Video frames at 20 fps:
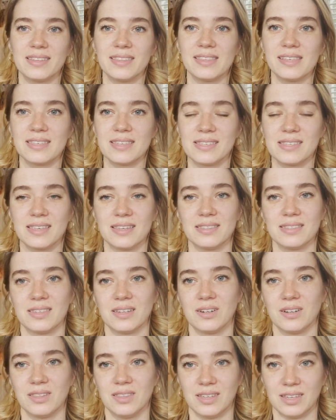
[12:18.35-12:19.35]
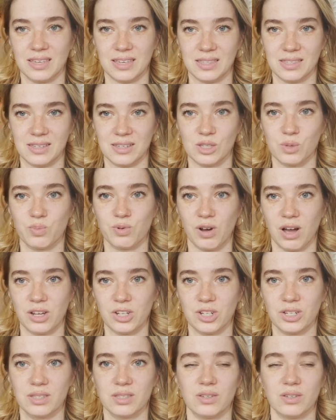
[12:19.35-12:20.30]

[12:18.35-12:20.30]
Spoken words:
this is considered the easiest project.